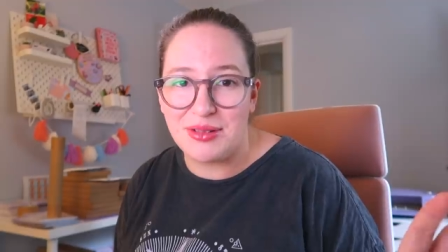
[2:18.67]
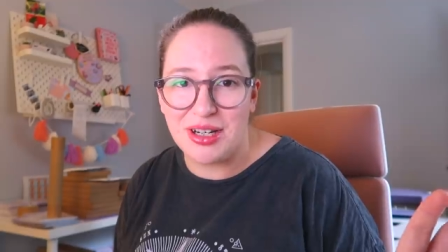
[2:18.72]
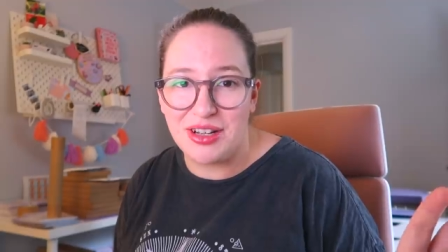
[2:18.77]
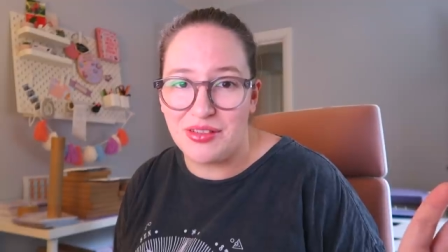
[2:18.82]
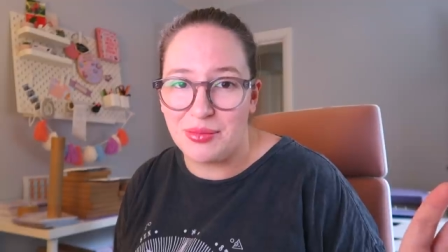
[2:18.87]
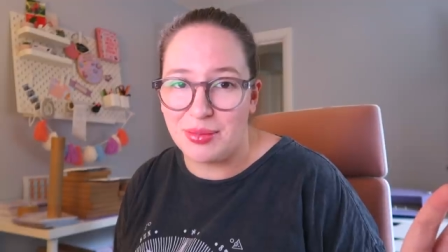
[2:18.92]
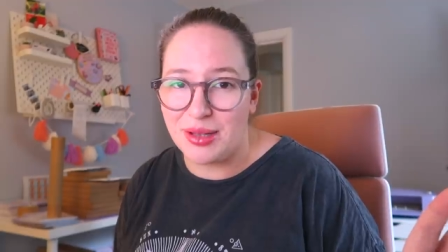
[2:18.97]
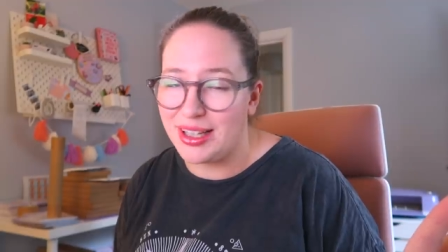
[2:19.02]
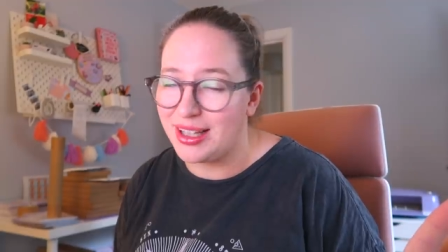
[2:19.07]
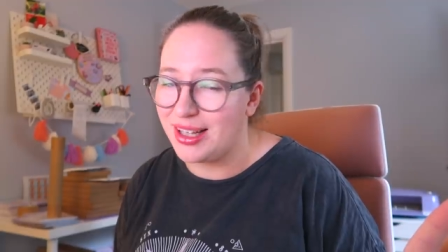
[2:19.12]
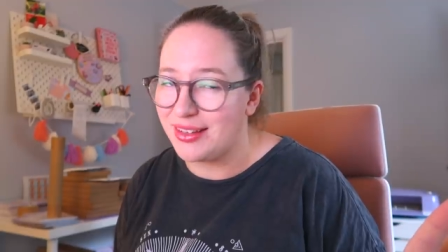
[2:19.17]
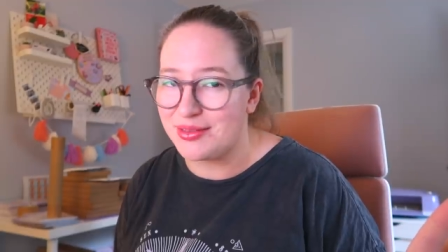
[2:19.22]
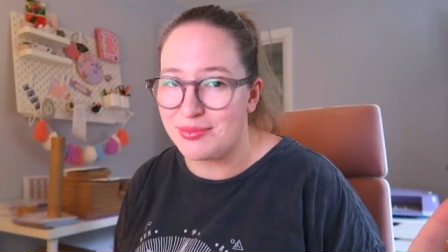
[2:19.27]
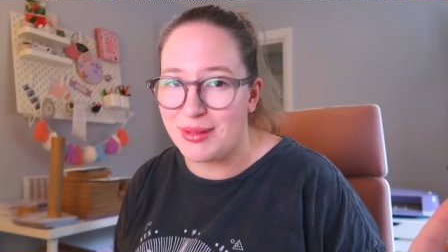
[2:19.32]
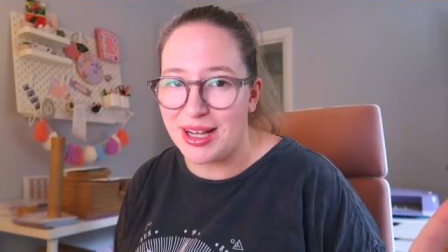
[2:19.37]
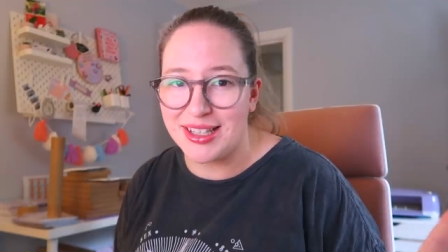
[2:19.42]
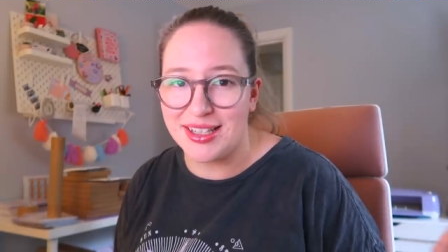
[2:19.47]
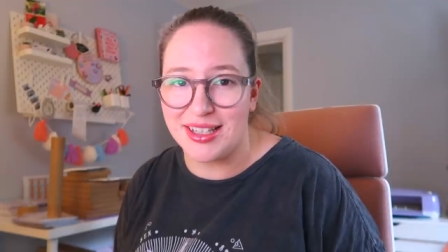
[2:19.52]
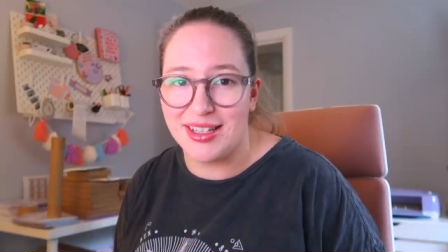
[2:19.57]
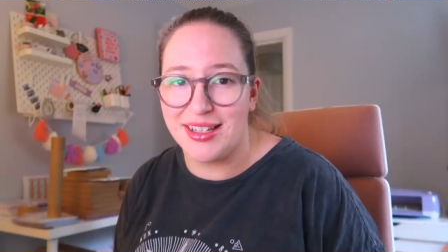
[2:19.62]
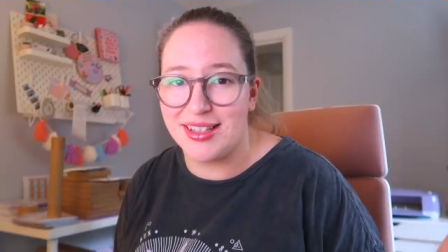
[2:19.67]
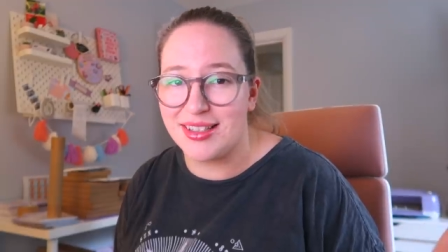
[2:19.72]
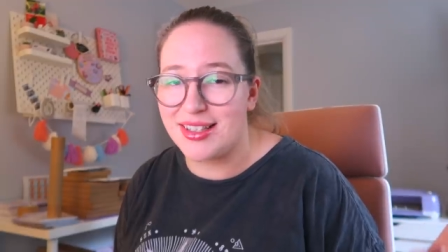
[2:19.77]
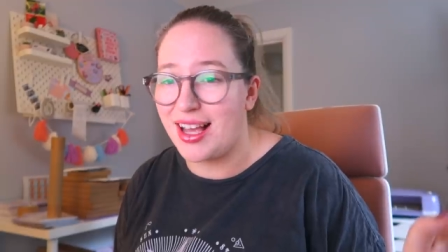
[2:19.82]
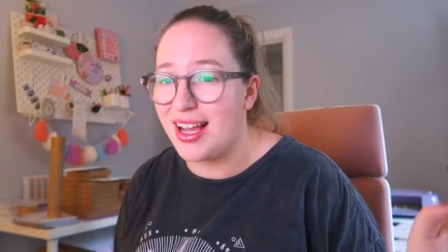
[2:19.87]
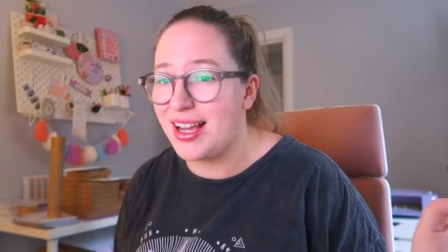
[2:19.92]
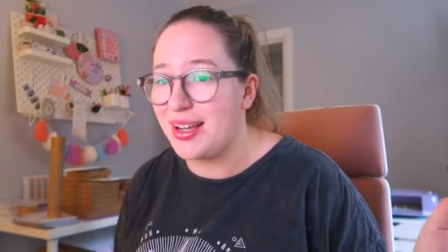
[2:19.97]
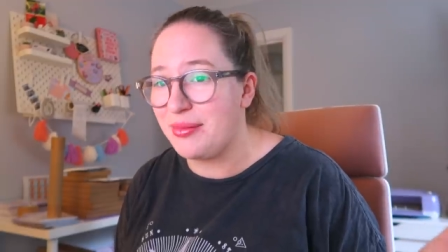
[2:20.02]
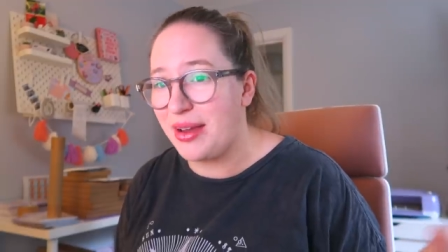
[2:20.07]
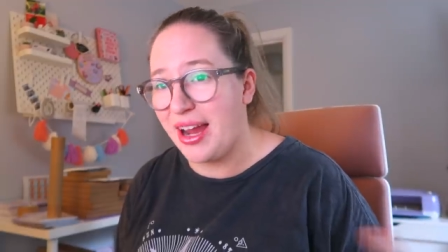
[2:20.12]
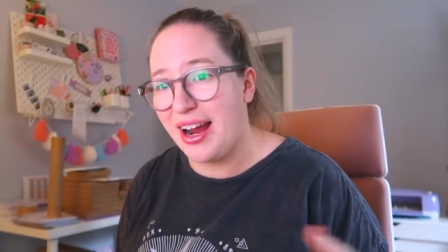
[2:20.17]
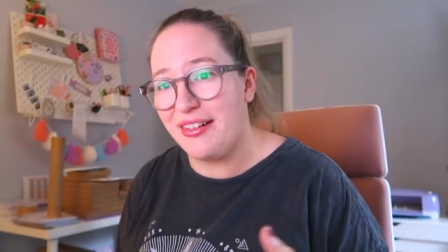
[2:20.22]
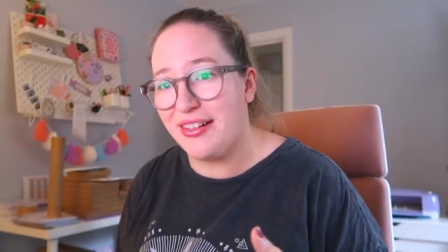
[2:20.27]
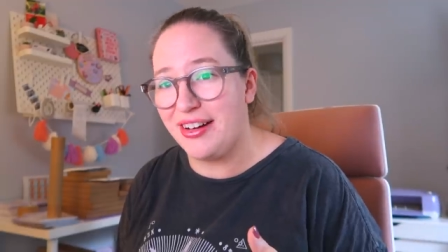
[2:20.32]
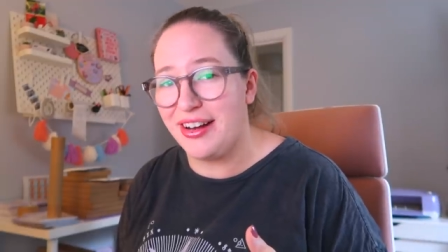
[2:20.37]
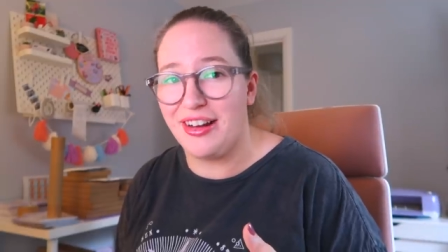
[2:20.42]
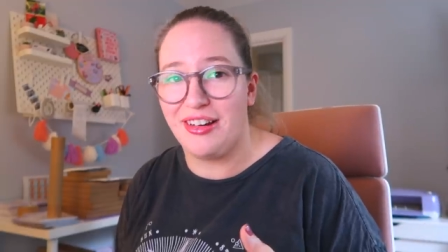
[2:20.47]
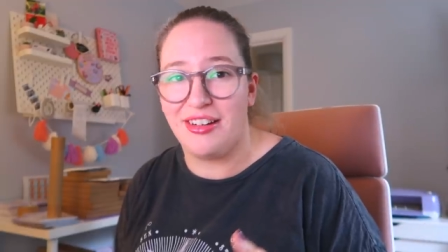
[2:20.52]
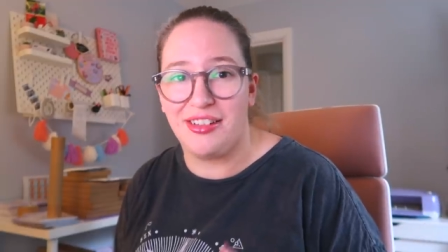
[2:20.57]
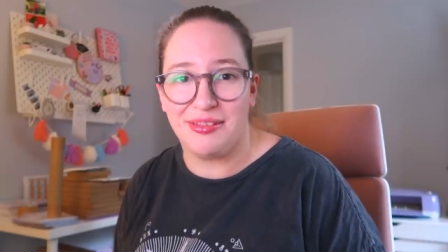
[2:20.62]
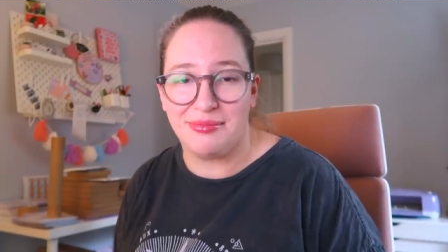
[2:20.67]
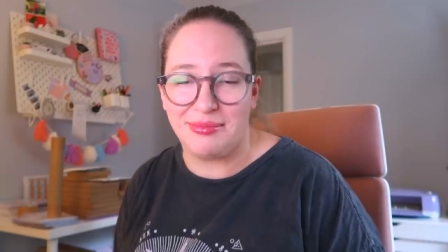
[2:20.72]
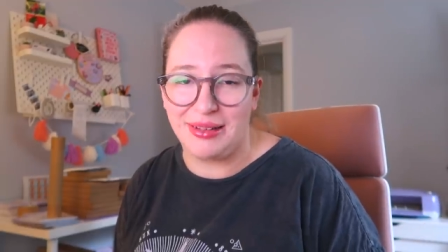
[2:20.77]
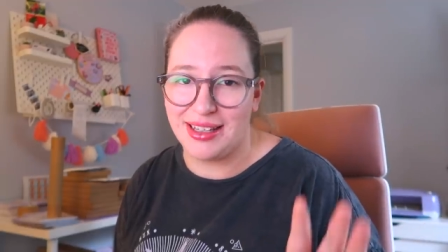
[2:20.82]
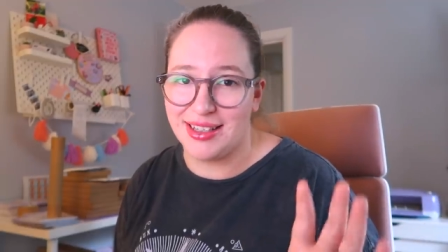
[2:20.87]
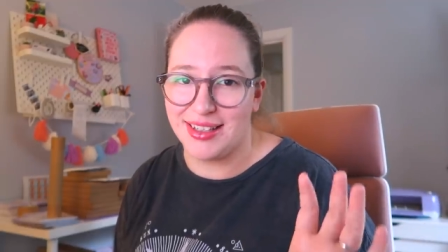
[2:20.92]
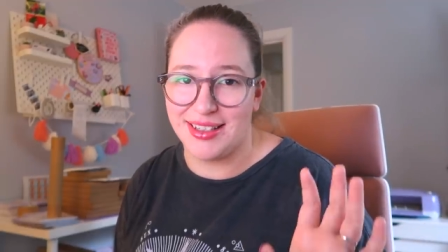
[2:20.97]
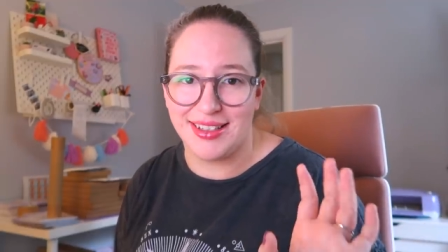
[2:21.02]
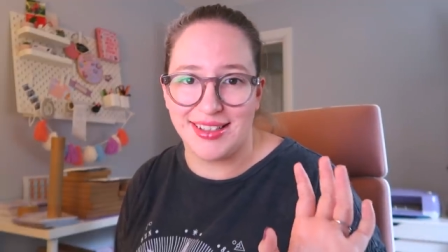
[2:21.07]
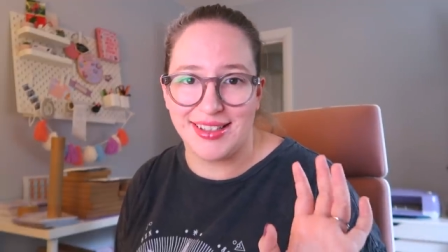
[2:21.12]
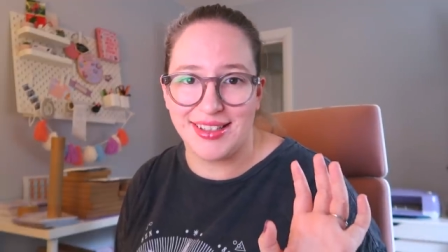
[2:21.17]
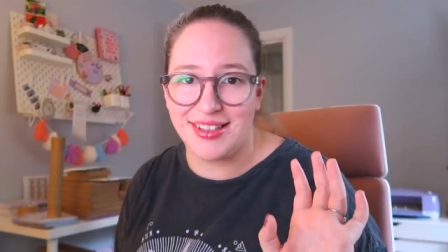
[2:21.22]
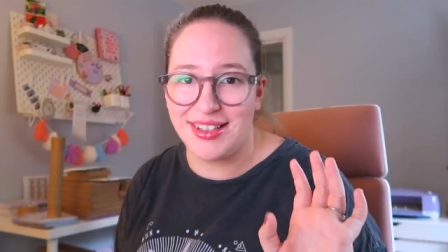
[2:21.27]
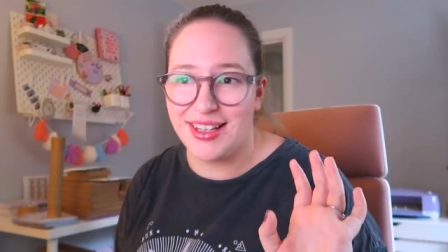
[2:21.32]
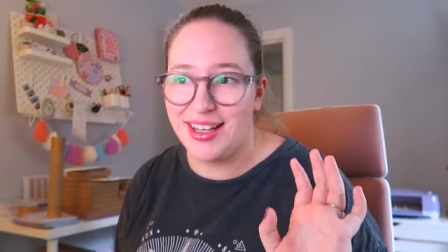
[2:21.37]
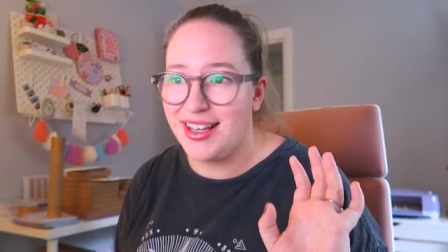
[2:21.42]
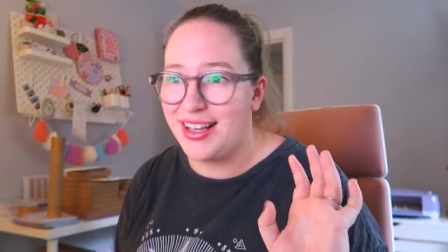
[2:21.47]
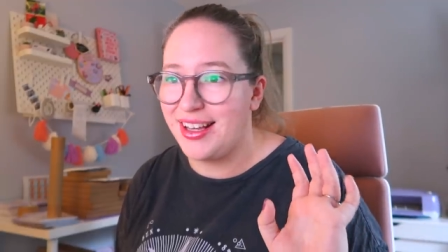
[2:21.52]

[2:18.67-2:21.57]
money for Black Lives Matters. I am carrying it on because,